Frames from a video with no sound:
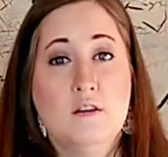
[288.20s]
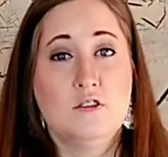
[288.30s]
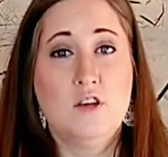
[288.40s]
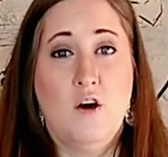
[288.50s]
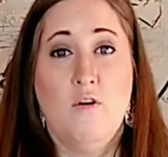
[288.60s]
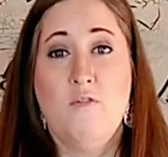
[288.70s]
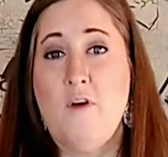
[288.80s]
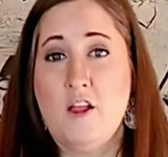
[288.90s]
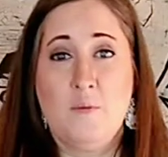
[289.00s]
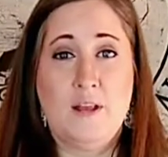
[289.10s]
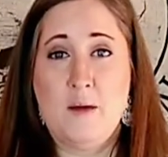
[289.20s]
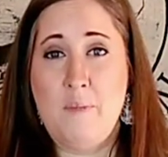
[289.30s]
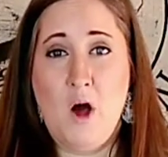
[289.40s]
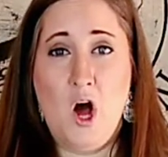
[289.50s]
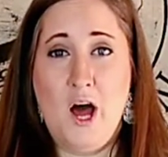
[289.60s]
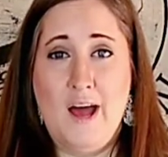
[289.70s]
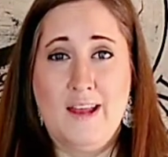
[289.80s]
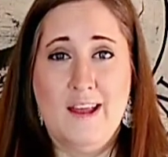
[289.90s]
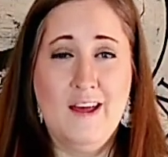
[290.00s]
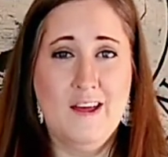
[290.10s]
So following up
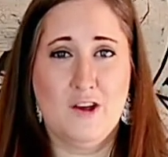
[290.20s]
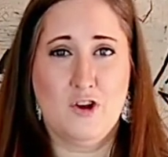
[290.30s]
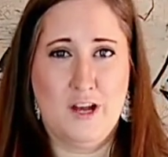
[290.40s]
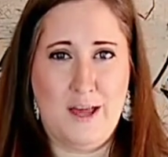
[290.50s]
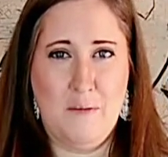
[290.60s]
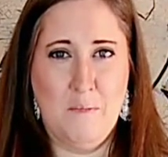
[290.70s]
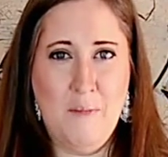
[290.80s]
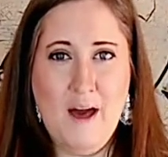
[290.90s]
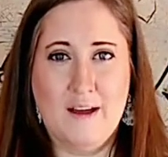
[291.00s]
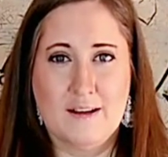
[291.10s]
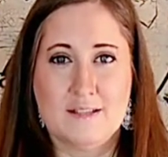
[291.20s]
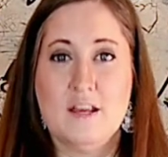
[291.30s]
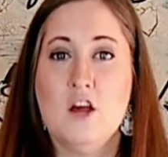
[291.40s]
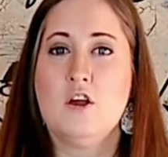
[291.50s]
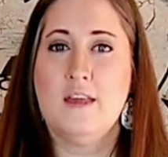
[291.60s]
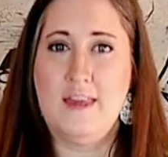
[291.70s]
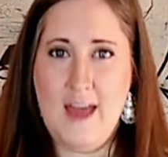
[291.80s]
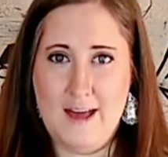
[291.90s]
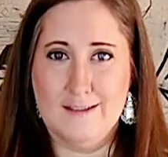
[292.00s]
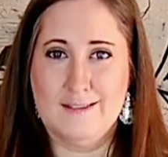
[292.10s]
on Cricut mugs,
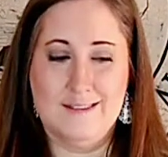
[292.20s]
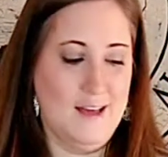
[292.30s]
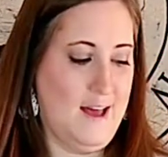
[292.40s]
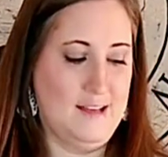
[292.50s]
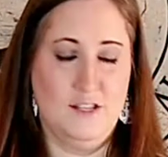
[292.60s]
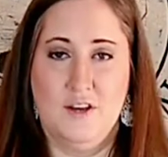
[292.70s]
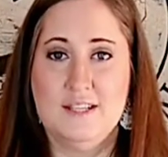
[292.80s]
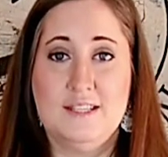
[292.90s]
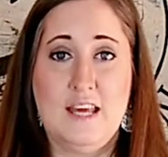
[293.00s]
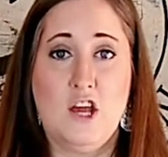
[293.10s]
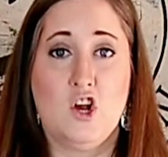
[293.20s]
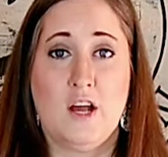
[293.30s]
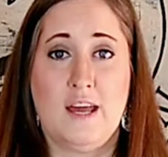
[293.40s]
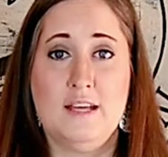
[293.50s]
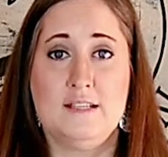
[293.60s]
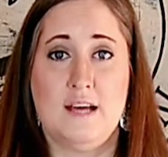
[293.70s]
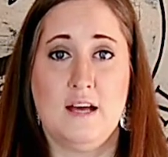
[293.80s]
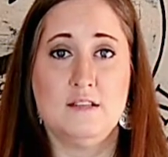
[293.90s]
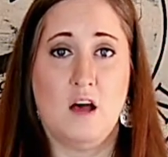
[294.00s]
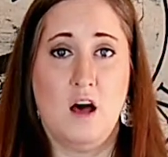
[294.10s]
yes, as you can see, Cricut
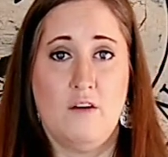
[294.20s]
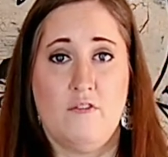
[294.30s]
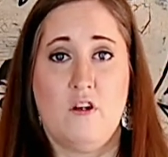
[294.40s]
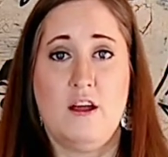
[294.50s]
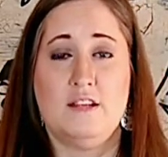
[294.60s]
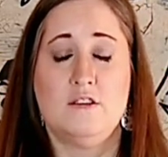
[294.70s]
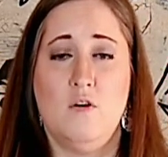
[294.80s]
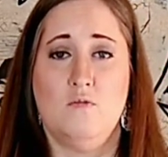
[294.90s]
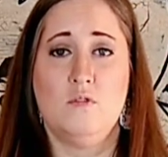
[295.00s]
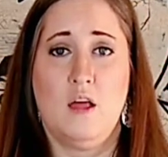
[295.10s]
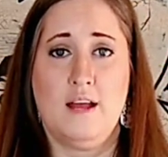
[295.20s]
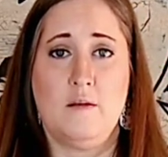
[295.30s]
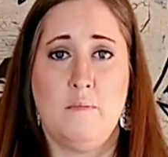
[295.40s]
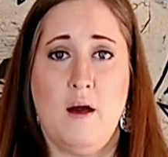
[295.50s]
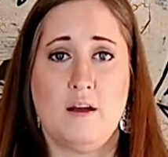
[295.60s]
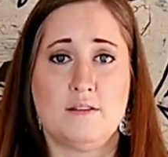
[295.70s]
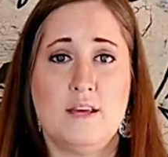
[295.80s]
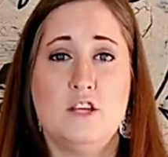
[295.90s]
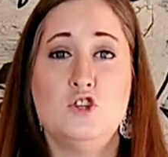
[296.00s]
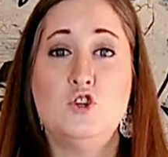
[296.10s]
does offer its own line of mugs
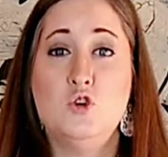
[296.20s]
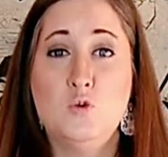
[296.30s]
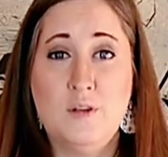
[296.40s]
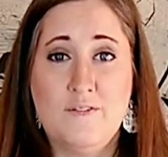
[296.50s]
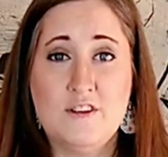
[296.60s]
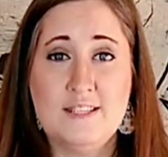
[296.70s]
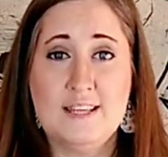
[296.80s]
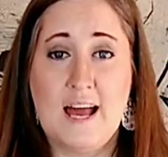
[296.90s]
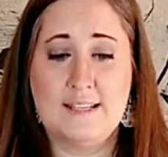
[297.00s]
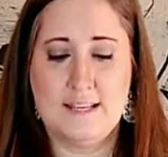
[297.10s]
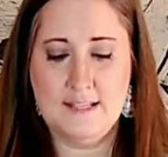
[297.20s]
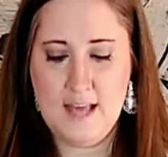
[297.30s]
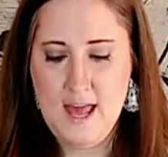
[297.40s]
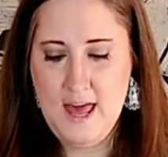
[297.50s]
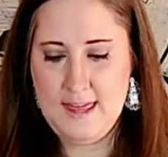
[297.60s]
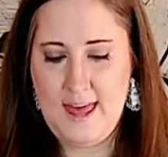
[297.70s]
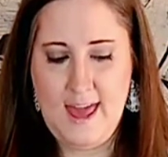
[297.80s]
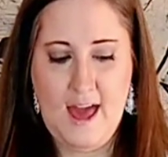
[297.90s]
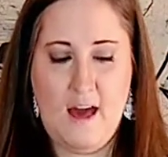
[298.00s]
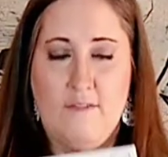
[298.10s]
in two different sizes. They
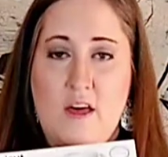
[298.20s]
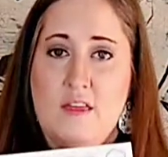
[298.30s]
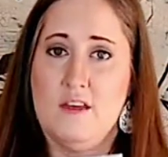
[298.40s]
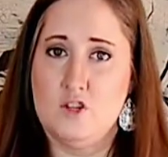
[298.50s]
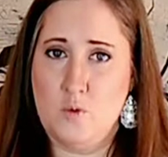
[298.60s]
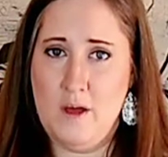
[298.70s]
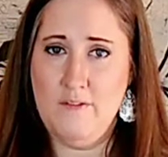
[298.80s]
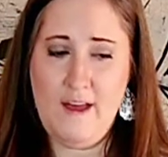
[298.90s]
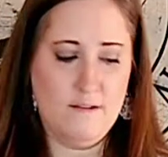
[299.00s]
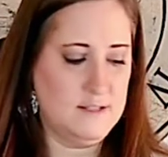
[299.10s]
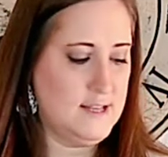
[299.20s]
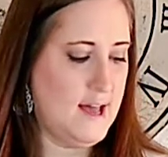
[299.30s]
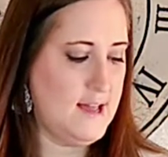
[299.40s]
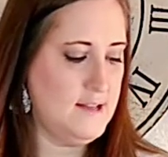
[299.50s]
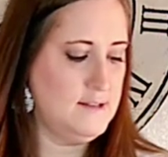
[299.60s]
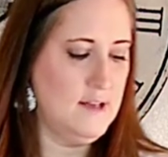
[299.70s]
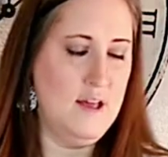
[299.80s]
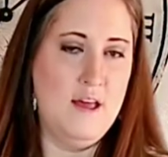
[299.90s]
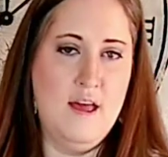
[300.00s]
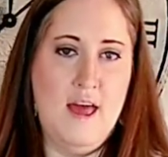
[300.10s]
have the 12-ounce size
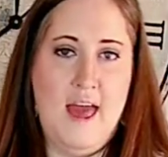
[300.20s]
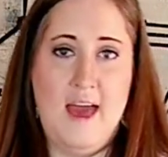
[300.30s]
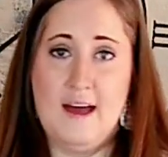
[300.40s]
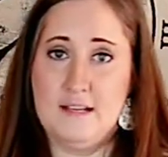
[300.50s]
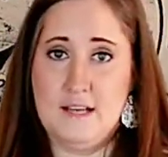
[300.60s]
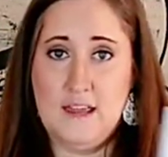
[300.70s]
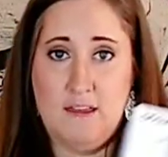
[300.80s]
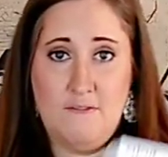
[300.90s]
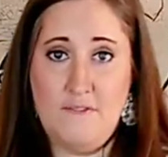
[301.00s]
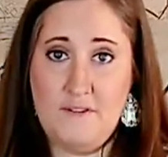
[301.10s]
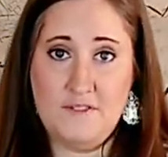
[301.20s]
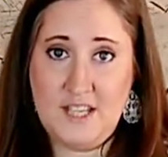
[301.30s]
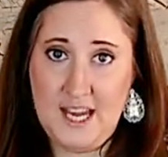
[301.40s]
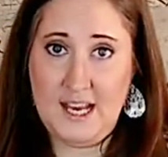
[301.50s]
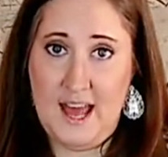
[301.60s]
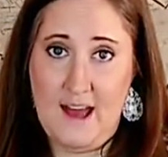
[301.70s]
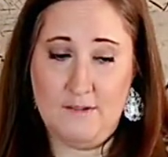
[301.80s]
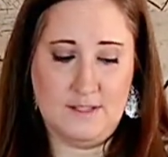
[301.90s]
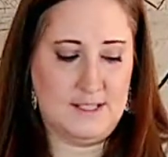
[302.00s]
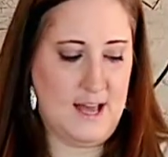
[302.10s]
and the
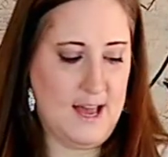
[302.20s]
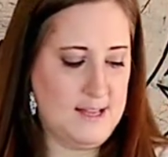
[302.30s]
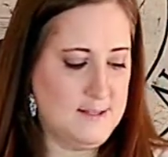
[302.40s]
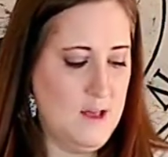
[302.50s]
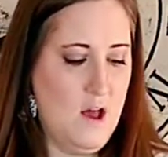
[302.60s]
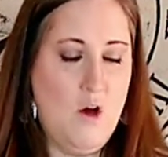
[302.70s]
15-ounce size.